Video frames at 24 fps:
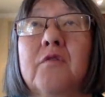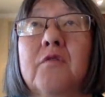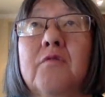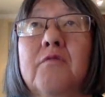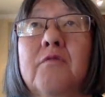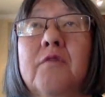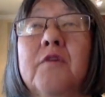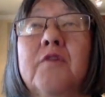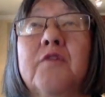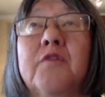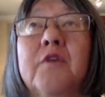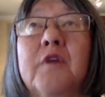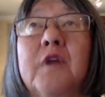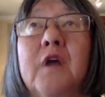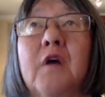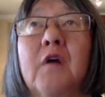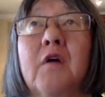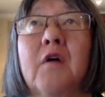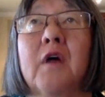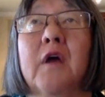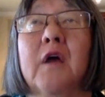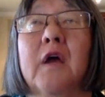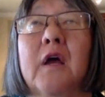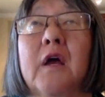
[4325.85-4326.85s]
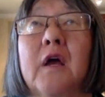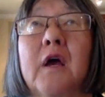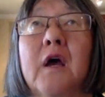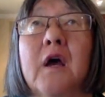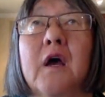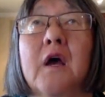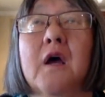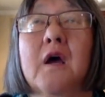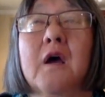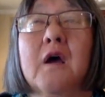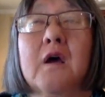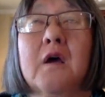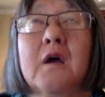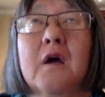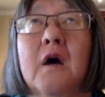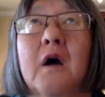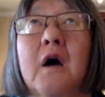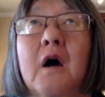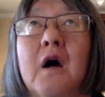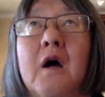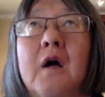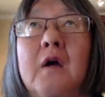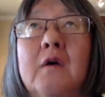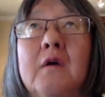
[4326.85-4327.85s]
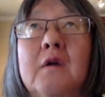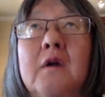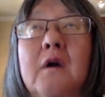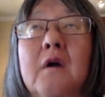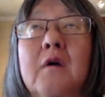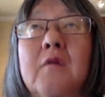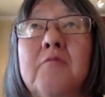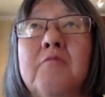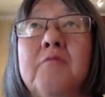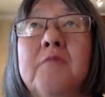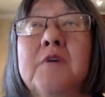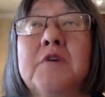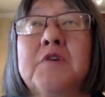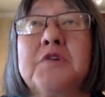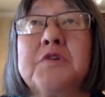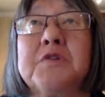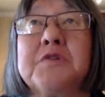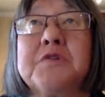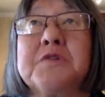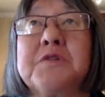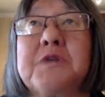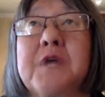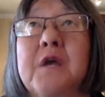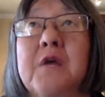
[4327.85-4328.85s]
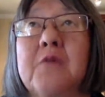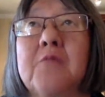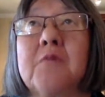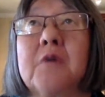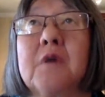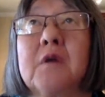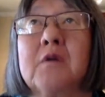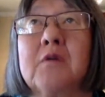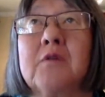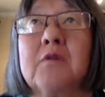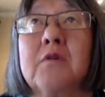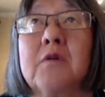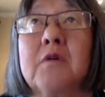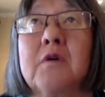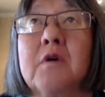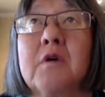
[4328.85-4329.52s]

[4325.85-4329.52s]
visionary kind of mission statement